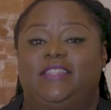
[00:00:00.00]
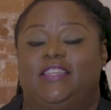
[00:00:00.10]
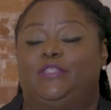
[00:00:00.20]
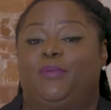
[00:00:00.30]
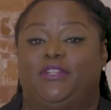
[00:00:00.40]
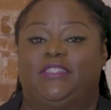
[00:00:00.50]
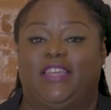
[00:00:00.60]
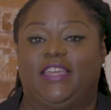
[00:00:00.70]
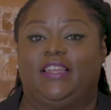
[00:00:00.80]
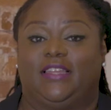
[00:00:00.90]
is
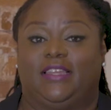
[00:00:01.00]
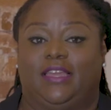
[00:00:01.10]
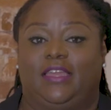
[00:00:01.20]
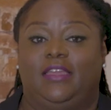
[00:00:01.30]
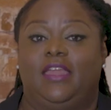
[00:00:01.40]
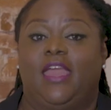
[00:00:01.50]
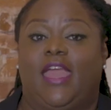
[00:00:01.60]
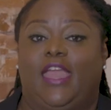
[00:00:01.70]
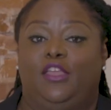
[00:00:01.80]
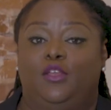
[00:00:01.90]
particularly
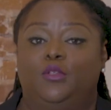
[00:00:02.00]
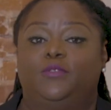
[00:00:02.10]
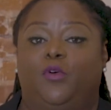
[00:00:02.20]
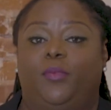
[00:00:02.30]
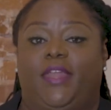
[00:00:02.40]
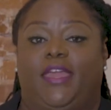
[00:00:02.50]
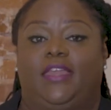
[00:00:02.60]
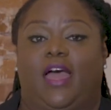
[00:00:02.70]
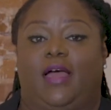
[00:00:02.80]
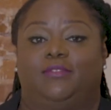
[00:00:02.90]
a useful
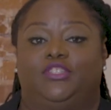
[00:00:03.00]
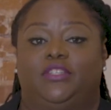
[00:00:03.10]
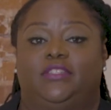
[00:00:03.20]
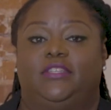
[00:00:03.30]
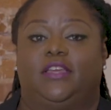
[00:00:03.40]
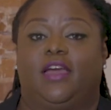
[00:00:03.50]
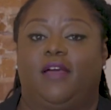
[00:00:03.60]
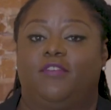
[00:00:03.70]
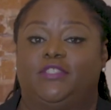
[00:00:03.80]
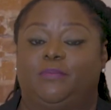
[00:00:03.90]
plan option to
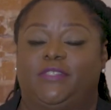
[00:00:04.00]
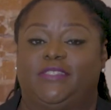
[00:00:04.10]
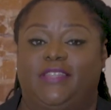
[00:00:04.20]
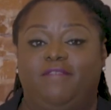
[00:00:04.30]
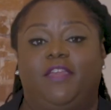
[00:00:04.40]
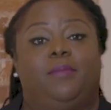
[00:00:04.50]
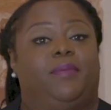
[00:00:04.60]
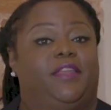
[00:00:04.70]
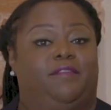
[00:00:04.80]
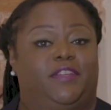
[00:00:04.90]
cover specific
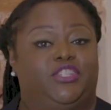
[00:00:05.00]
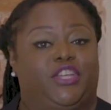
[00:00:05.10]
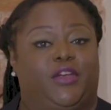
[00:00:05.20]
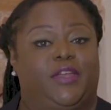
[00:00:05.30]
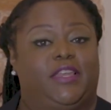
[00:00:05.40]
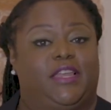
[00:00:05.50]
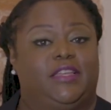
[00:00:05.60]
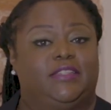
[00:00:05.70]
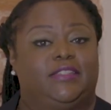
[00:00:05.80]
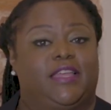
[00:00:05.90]
beneficiary
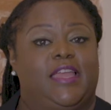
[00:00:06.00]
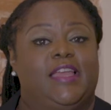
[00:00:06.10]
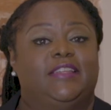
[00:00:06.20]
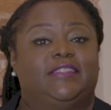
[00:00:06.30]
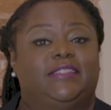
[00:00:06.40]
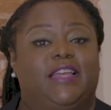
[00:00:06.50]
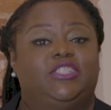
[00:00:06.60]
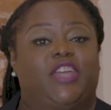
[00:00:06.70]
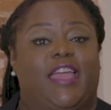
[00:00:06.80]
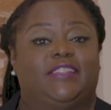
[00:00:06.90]
needs,
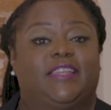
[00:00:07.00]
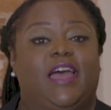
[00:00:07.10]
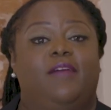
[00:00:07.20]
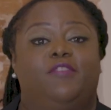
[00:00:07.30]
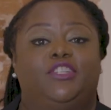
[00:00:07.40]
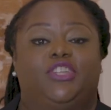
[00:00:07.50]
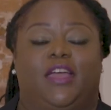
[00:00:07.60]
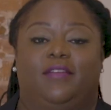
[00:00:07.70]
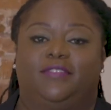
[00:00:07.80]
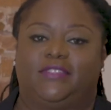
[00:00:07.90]
such as coverage
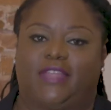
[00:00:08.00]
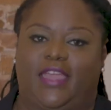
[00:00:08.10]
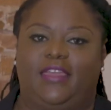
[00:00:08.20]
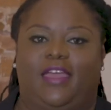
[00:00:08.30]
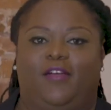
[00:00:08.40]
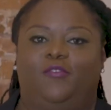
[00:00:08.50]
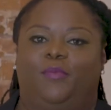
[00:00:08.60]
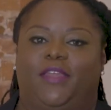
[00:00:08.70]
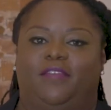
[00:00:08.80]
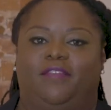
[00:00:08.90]
of state health
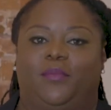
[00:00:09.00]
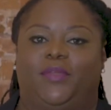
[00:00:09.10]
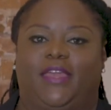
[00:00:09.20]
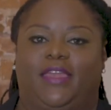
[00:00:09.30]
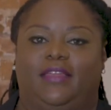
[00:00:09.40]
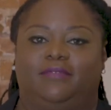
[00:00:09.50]
benefit plan.